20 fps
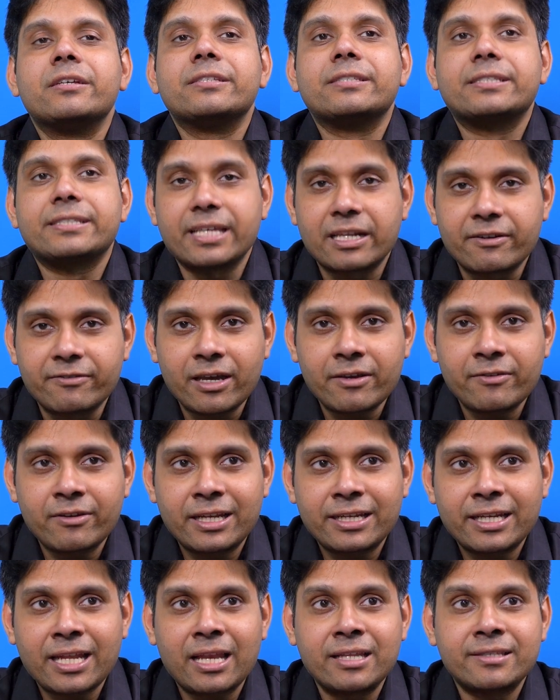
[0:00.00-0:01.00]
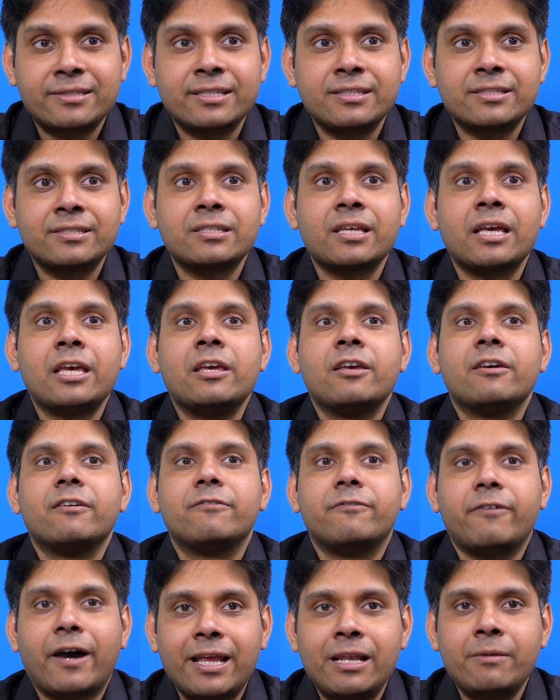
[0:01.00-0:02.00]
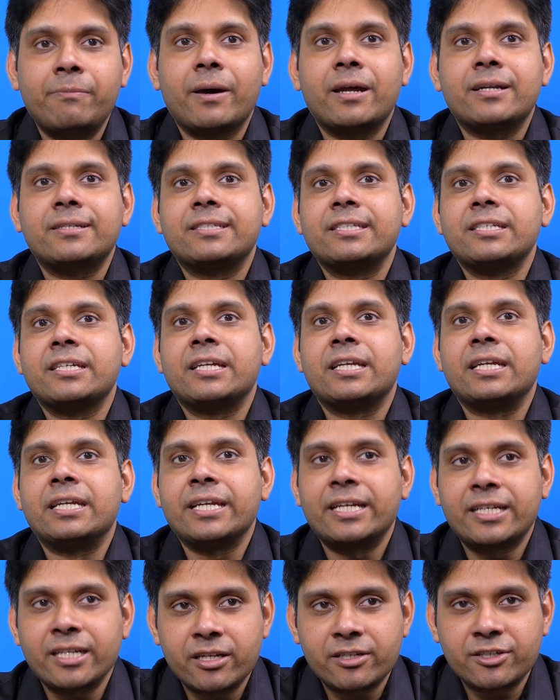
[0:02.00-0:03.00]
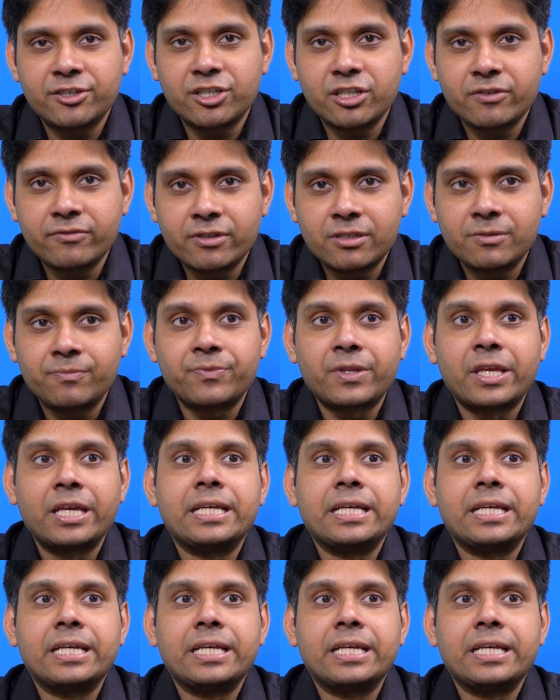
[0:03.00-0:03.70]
survival analysis, file parsing and data retrieval,